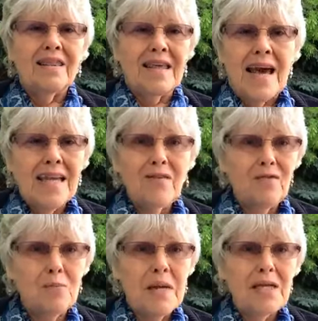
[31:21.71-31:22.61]
That
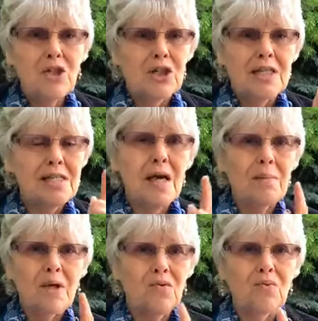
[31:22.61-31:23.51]
information is
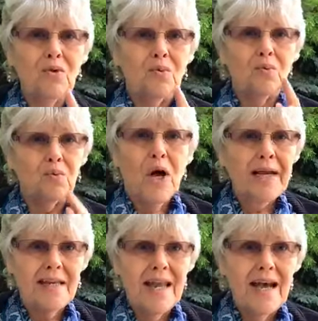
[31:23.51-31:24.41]
coming through
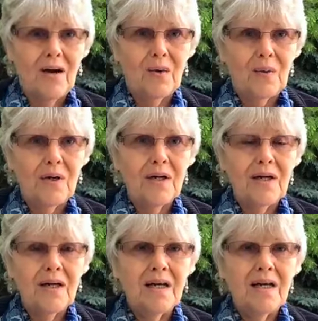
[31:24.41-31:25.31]
right now.
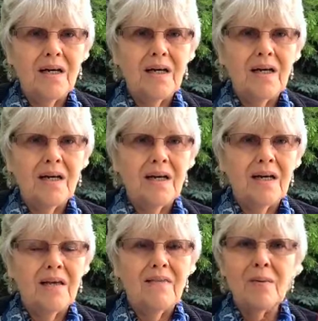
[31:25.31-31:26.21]

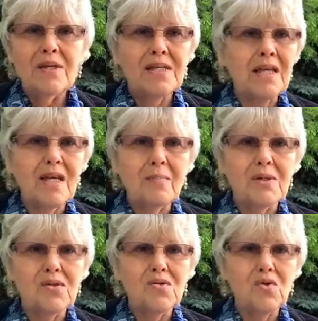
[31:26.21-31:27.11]
They were singing up
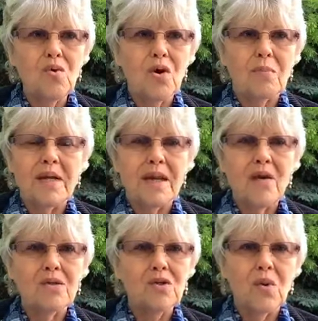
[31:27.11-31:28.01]
a storm and
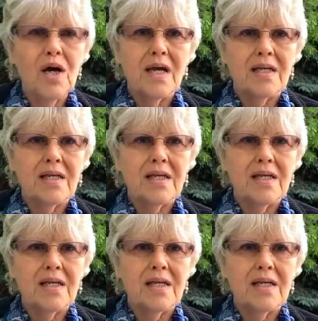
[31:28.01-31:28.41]
now it's quiet